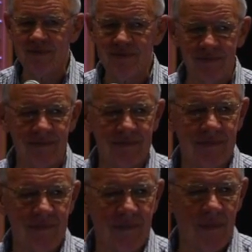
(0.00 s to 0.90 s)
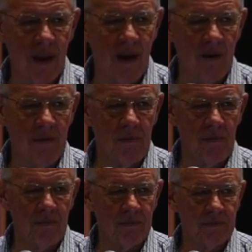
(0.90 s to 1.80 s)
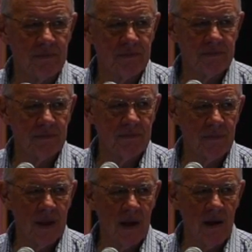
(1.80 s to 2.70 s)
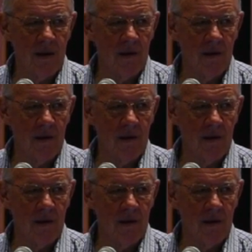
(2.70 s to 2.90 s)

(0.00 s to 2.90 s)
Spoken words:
(no one is talking)